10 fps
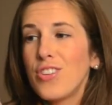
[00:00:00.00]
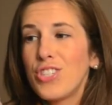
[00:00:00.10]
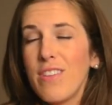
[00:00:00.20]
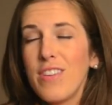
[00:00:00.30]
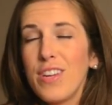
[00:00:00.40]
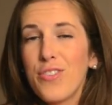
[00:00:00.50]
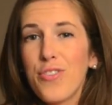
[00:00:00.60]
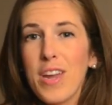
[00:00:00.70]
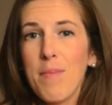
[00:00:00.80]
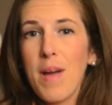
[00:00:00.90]
shaving
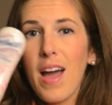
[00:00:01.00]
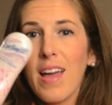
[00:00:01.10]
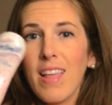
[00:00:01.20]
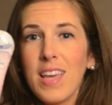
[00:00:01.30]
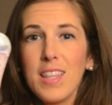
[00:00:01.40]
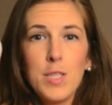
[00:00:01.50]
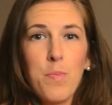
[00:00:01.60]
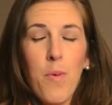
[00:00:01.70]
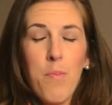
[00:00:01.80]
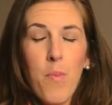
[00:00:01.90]
cream. I like this
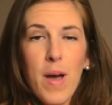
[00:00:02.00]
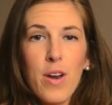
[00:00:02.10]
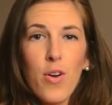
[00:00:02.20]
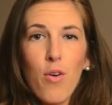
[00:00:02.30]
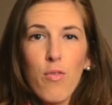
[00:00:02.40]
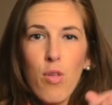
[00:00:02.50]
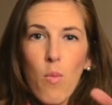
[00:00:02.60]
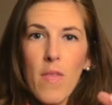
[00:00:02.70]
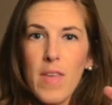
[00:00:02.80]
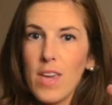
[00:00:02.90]
better over the
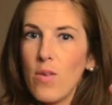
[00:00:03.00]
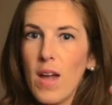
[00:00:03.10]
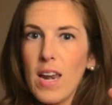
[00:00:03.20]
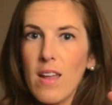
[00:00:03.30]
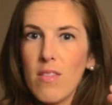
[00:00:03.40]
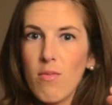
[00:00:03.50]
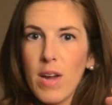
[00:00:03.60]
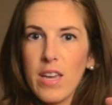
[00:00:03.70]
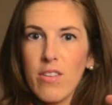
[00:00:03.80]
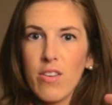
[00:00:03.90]
one that you get in the
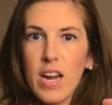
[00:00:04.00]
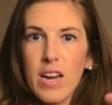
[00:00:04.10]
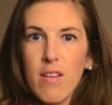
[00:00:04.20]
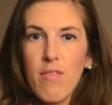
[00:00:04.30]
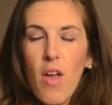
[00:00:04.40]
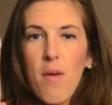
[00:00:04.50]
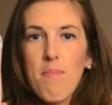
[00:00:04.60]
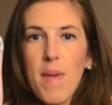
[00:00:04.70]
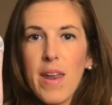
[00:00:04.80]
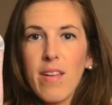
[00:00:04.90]
regular kind of
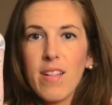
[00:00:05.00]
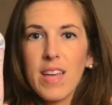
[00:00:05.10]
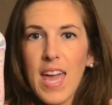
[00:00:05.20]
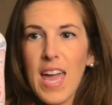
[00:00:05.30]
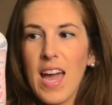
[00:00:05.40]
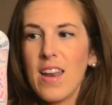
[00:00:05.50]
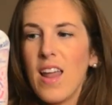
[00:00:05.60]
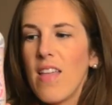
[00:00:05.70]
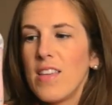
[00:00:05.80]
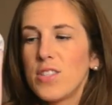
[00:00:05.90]
metal can.
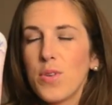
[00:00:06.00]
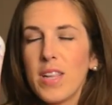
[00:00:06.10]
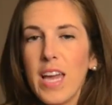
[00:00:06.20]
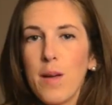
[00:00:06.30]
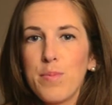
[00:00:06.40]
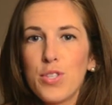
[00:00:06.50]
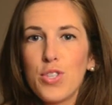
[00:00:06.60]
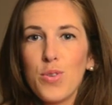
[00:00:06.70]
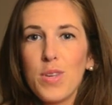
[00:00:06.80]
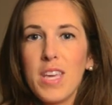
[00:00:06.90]
This really helps
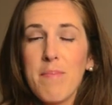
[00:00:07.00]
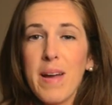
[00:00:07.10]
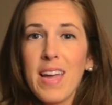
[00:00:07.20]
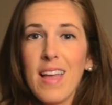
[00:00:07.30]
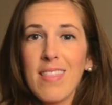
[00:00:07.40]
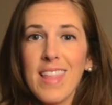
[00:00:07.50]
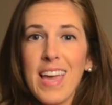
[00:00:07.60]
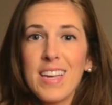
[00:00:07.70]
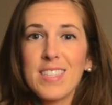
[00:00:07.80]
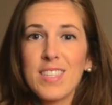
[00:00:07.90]
to keep my
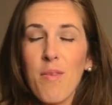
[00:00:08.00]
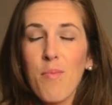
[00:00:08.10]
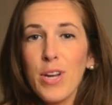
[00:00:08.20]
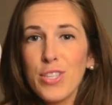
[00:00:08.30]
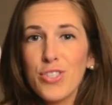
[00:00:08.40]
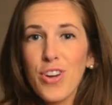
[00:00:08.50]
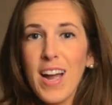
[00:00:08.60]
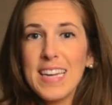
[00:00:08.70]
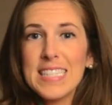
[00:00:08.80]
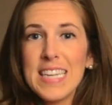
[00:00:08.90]
legs
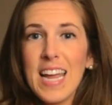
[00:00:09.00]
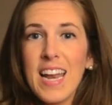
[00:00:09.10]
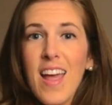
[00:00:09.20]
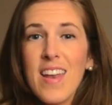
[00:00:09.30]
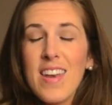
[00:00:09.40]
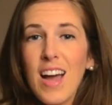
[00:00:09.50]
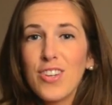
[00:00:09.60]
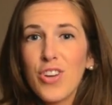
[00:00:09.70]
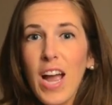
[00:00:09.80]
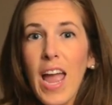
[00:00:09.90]
moisturized and
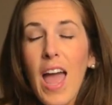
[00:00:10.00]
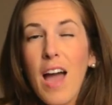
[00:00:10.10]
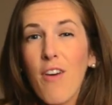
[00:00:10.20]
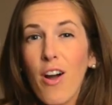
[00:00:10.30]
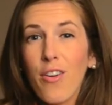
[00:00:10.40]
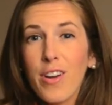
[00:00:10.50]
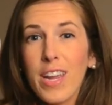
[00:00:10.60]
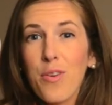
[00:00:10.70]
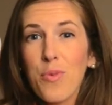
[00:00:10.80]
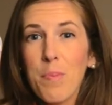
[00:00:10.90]
not dry. I've
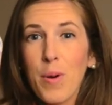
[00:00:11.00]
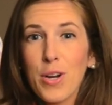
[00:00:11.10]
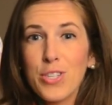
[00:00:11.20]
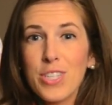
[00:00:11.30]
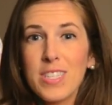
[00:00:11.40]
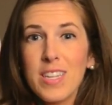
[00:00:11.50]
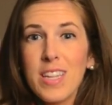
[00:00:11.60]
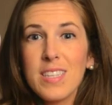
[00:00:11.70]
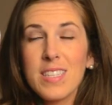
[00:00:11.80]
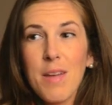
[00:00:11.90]
already repurchased
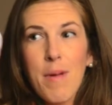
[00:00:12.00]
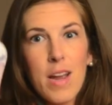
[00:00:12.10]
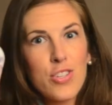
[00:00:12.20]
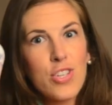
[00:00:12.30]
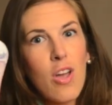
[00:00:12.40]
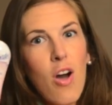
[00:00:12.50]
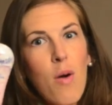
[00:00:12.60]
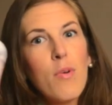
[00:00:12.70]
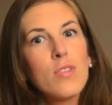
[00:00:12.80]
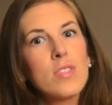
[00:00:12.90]
this, and I'm actually
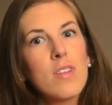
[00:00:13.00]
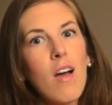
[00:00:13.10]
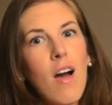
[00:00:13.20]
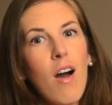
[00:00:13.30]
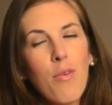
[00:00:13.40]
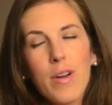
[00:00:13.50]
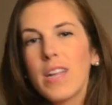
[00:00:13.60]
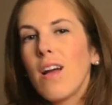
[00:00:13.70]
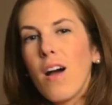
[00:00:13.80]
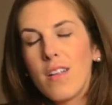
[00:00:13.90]
almost
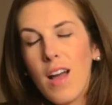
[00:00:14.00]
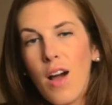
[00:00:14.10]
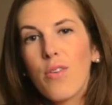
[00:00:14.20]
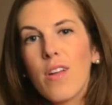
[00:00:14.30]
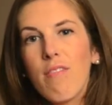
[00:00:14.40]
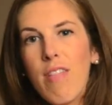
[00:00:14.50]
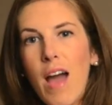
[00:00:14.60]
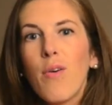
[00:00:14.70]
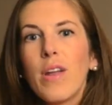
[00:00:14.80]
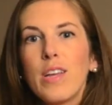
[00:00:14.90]
already out of
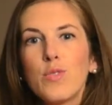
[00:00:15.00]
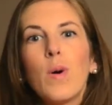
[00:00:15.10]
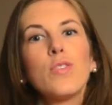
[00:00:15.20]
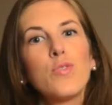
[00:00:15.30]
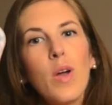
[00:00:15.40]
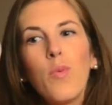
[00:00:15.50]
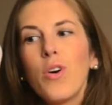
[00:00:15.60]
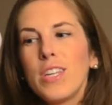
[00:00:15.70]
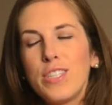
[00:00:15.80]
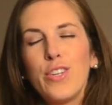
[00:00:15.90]
that one as well. So I will
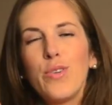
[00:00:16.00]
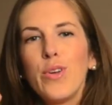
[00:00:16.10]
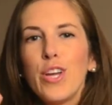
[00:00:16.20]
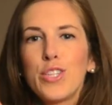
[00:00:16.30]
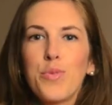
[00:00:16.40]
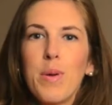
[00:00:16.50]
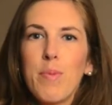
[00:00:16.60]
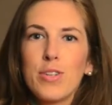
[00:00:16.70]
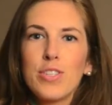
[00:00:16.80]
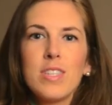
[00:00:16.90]
continue to
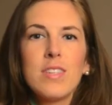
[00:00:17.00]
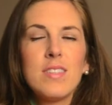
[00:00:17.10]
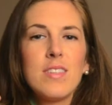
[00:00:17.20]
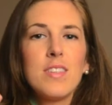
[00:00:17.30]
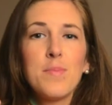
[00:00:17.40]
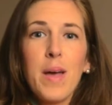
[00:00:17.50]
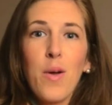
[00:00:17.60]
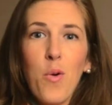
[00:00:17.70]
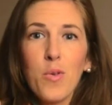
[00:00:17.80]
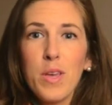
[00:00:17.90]
repurchase this. This is my
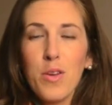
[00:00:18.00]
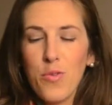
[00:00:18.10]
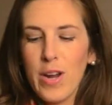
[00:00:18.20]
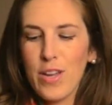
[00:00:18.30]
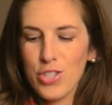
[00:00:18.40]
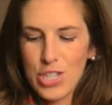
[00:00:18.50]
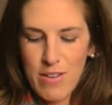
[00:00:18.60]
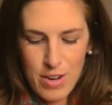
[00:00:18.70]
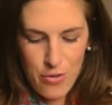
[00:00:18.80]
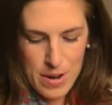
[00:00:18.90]
holy grail
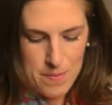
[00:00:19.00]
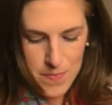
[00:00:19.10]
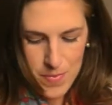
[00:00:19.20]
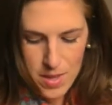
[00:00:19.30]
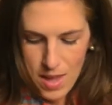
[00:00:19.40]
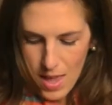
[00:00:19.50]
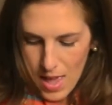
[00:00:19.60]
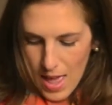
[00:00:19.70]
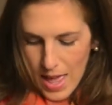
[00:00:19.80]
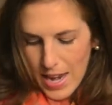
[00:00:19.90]
shaving cream.
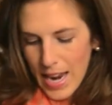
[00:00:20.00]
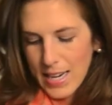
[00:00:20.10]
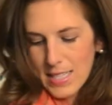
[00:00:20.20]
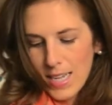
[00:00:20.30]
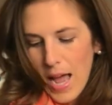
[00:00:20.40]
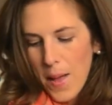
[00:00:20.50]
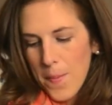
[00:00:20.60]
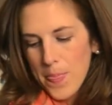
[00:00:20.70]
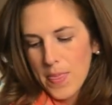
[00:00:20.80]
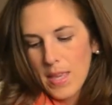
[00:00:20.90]
Next
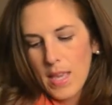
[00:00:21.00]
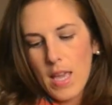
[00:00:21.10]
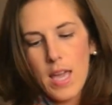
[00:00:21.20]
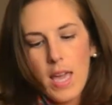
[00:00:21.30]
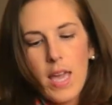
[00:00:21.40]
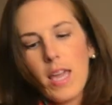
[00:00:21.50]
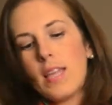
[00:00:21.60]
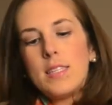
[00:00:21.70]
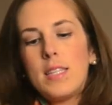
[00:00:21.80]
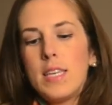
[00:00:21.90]
up
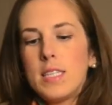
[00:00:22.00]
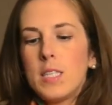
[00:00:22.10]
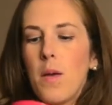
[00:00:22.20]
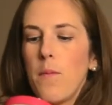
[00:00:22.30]
is this